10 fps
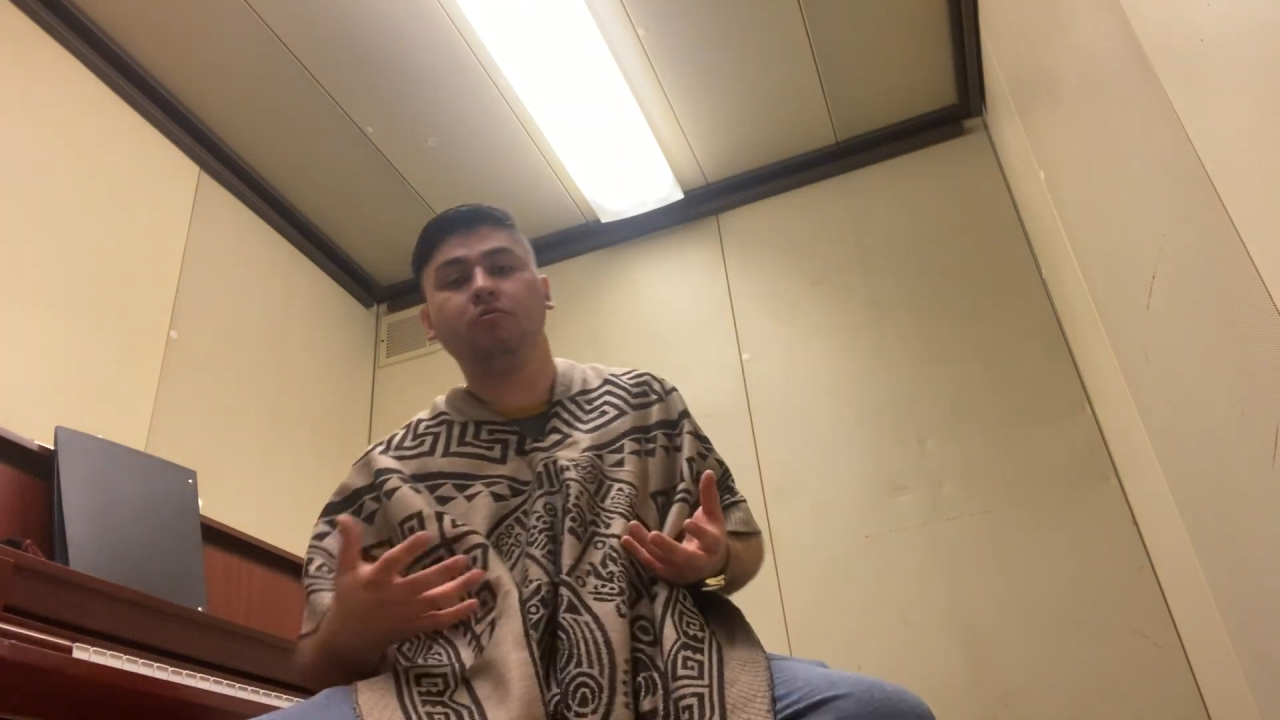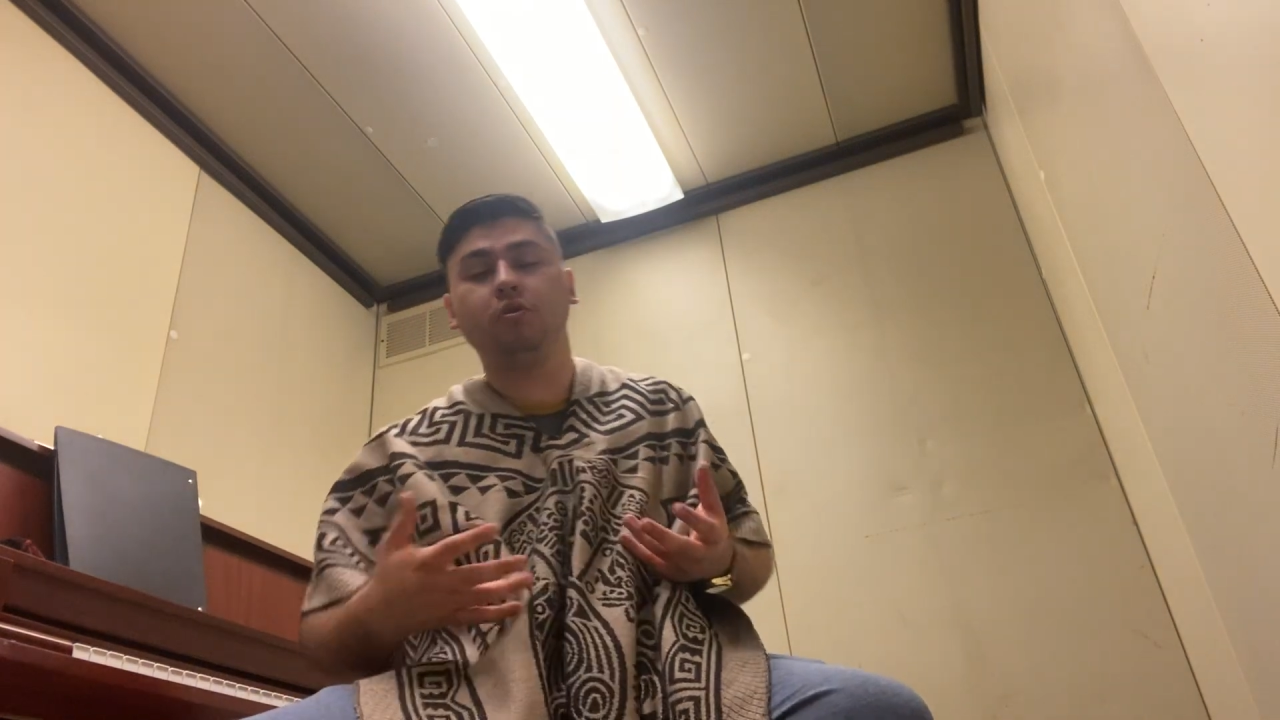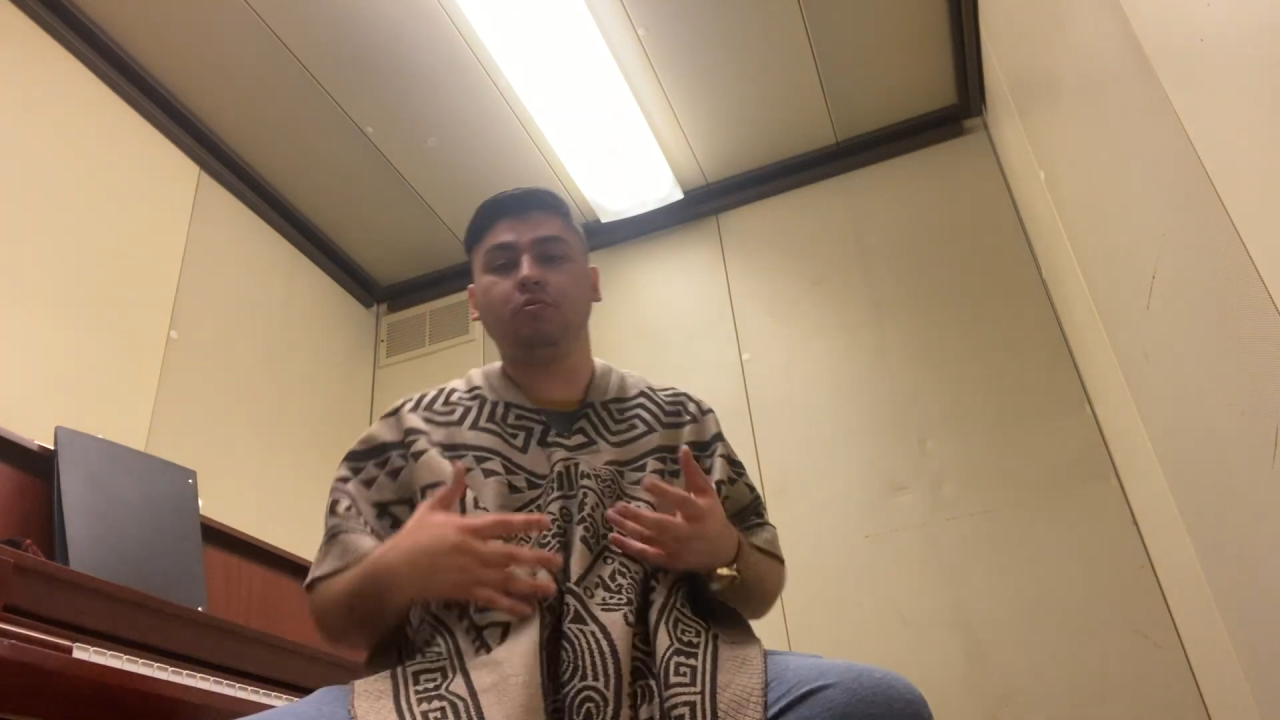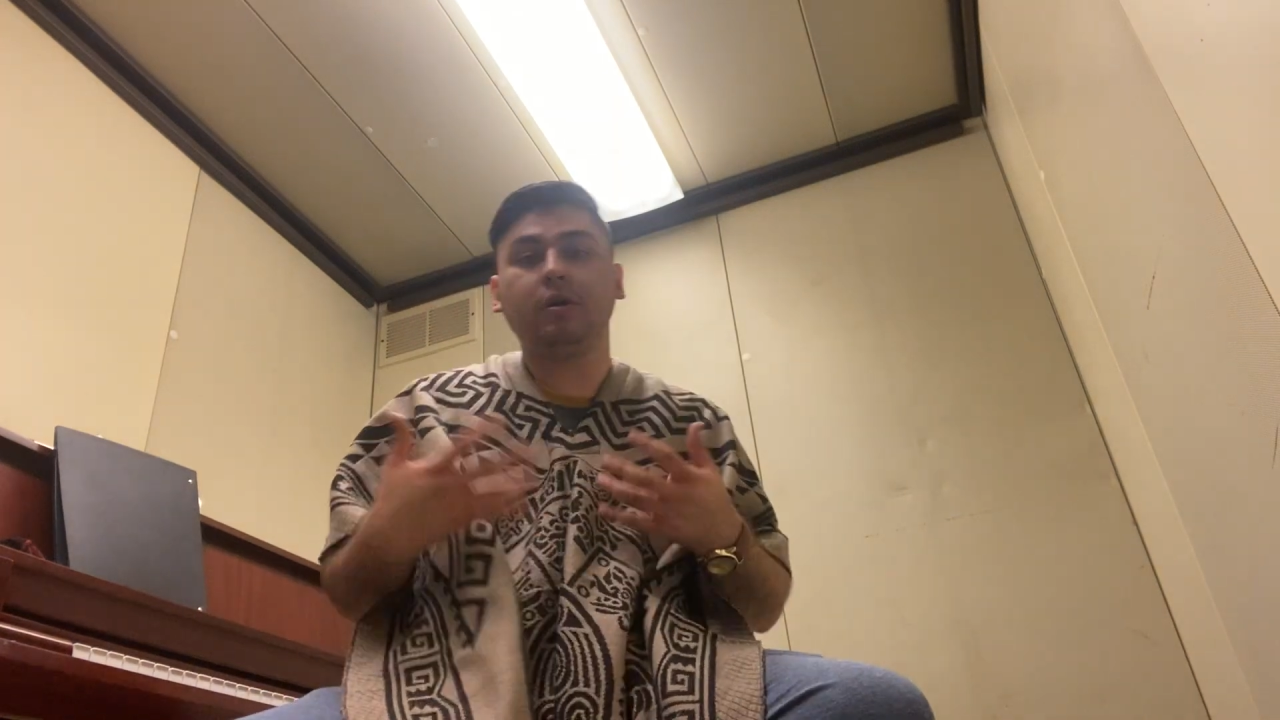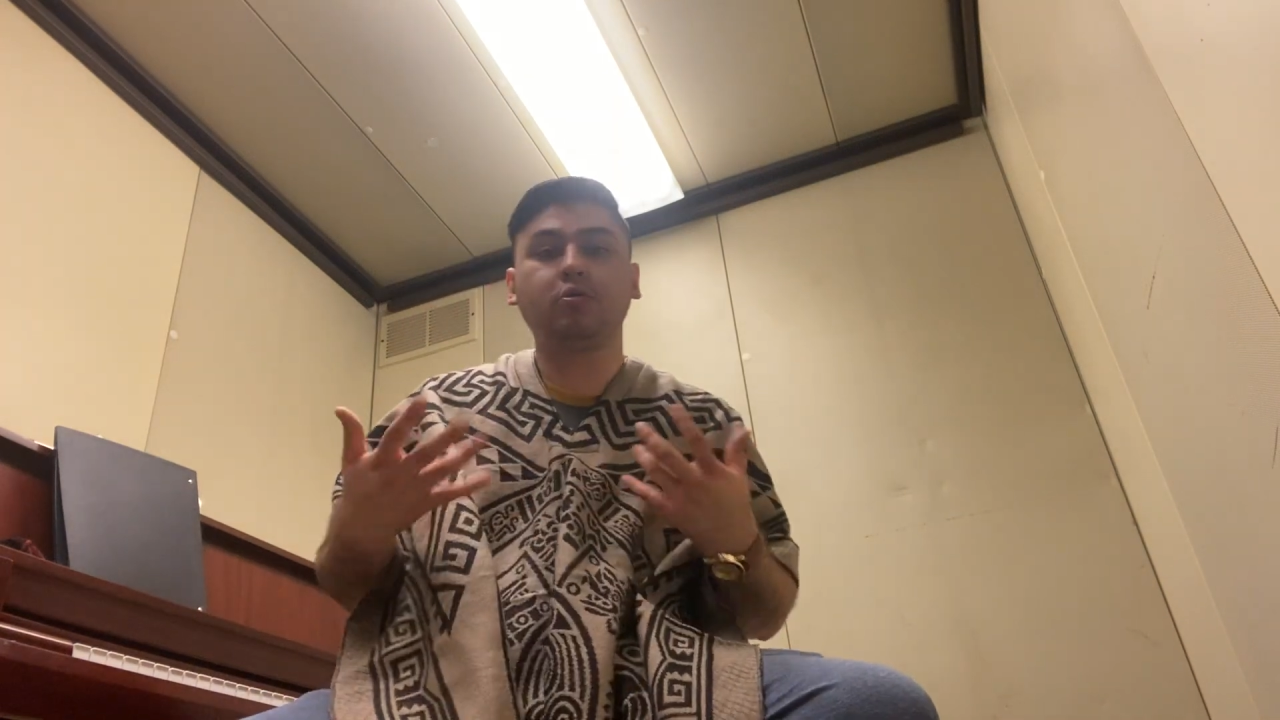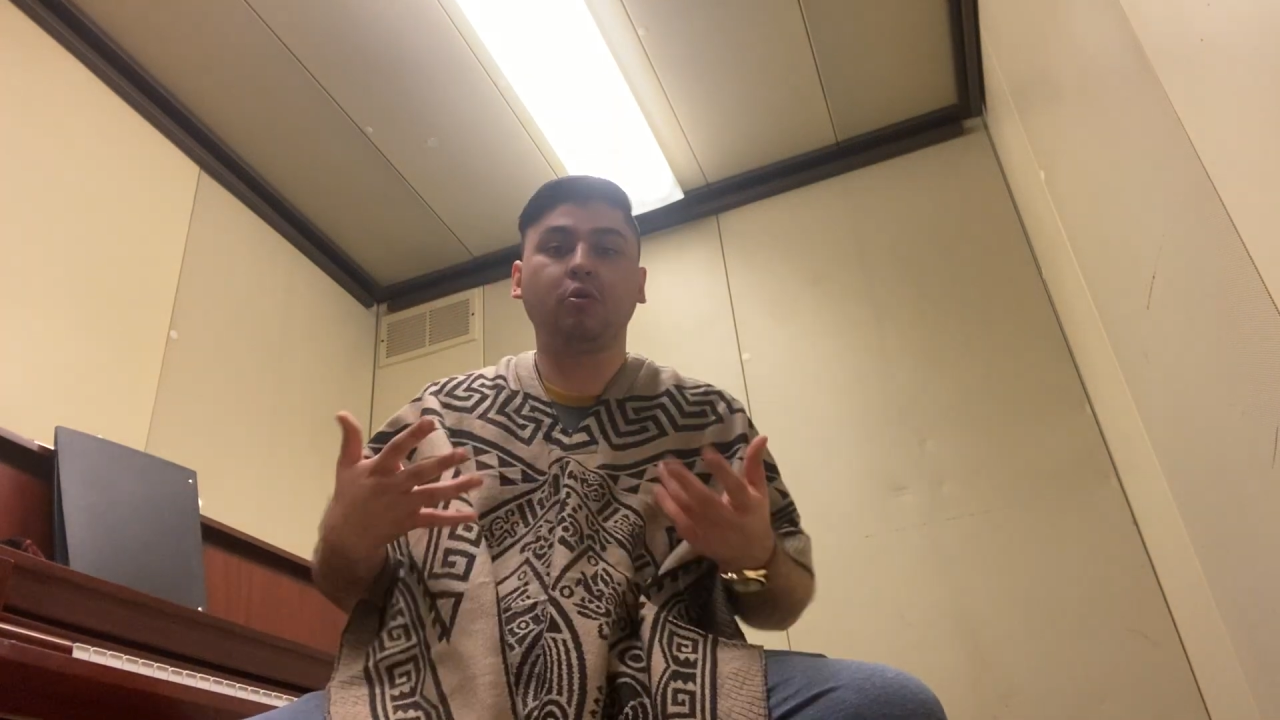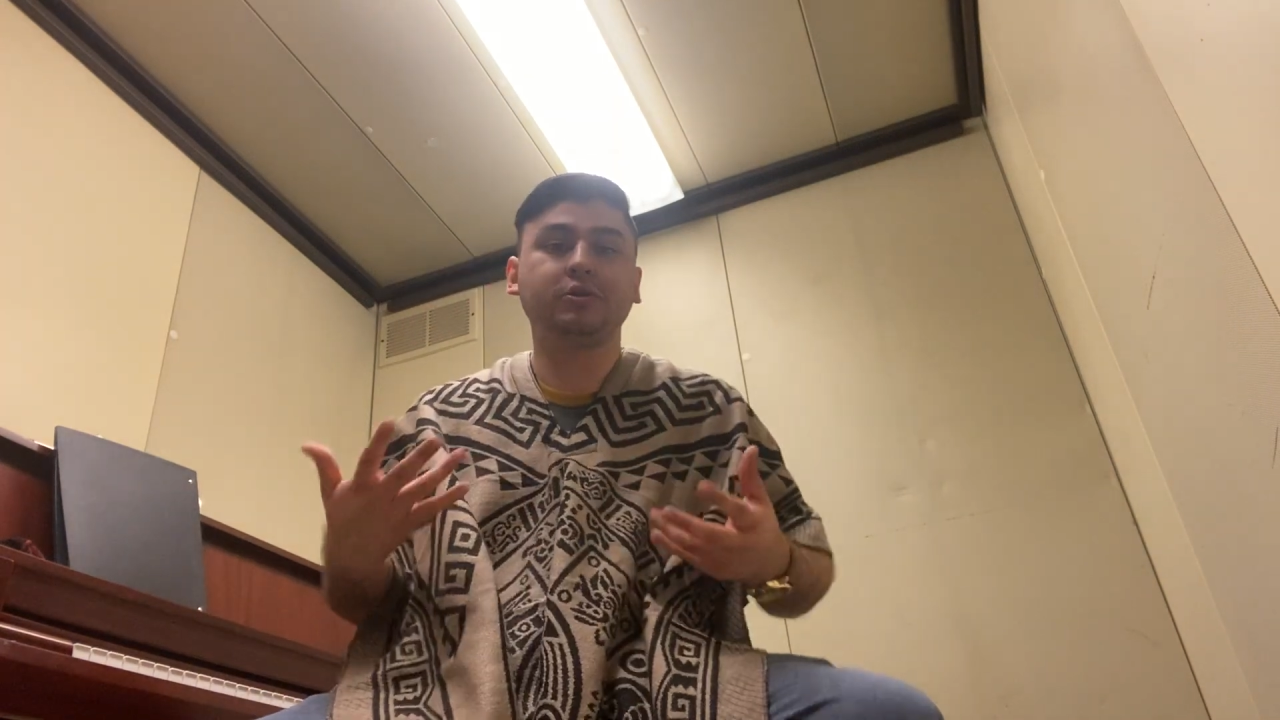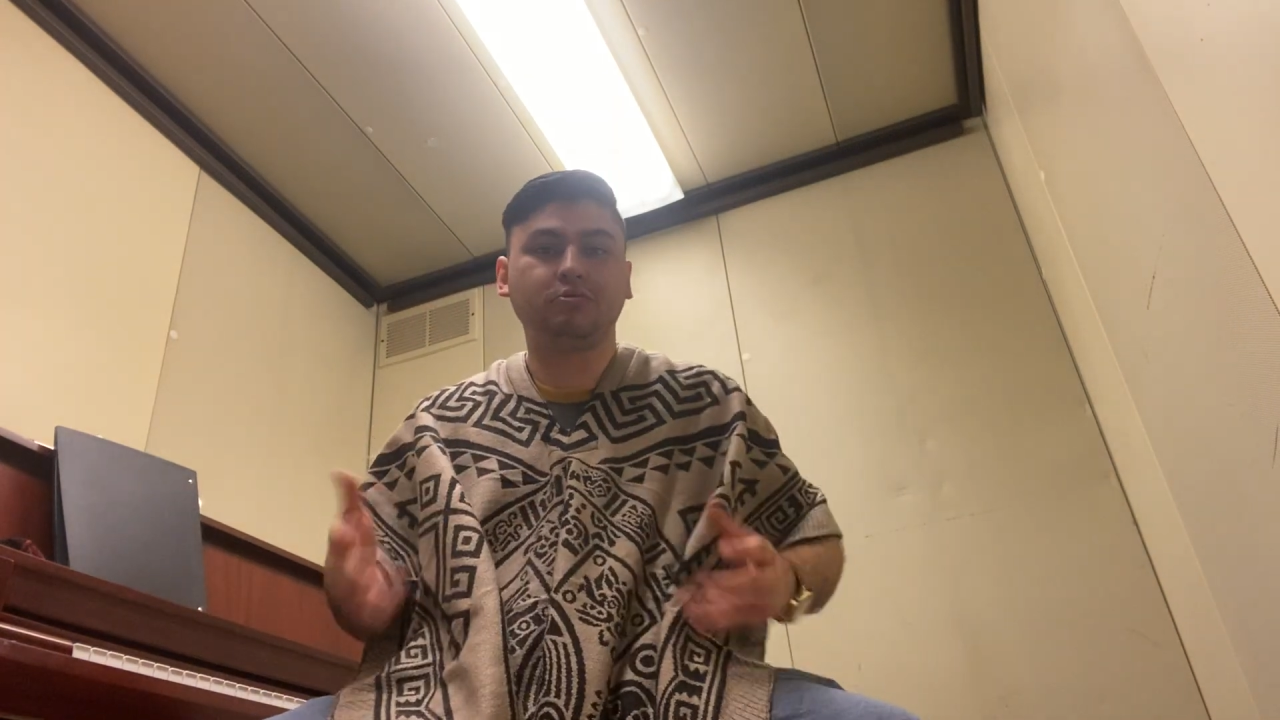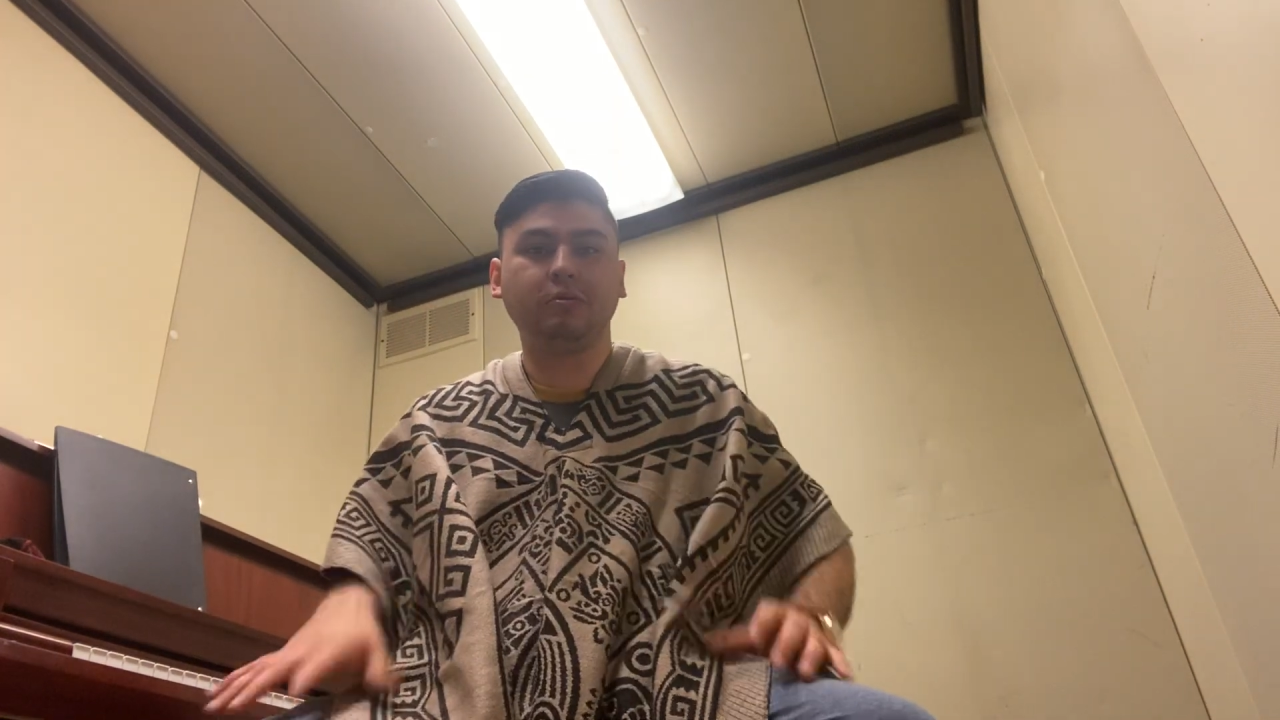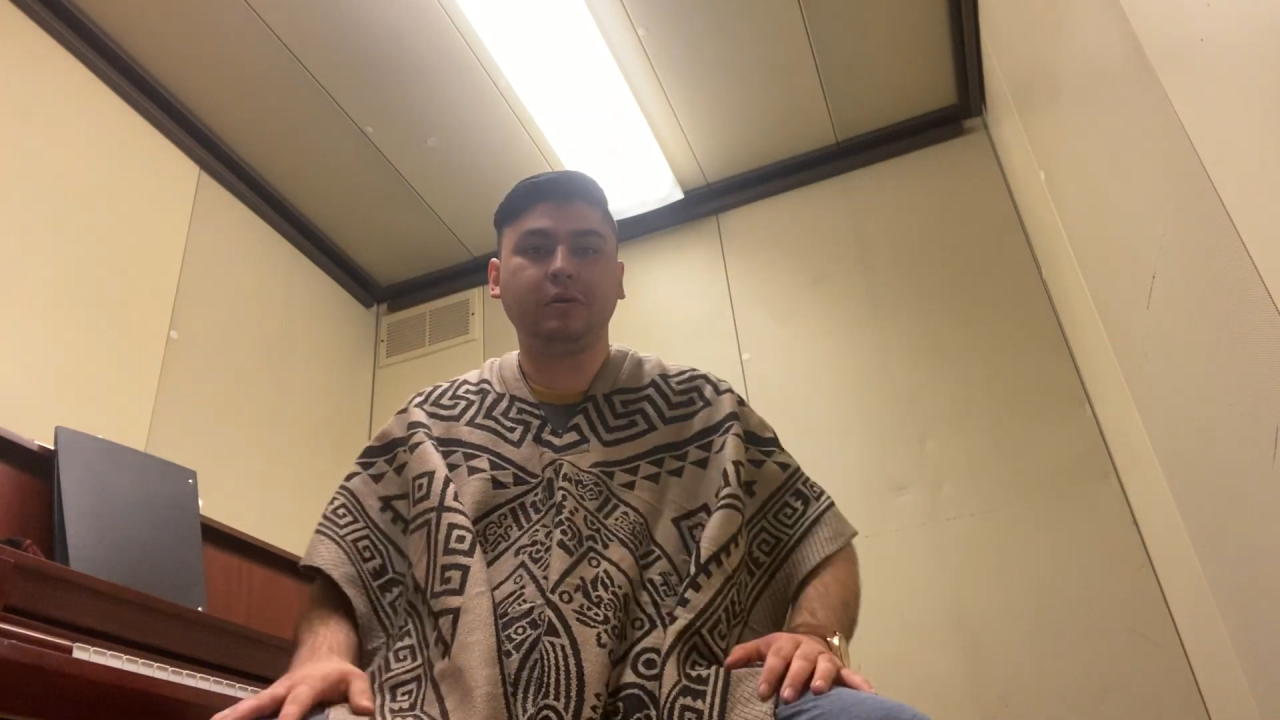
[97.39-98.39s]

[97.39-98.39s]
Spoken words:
well, what chords will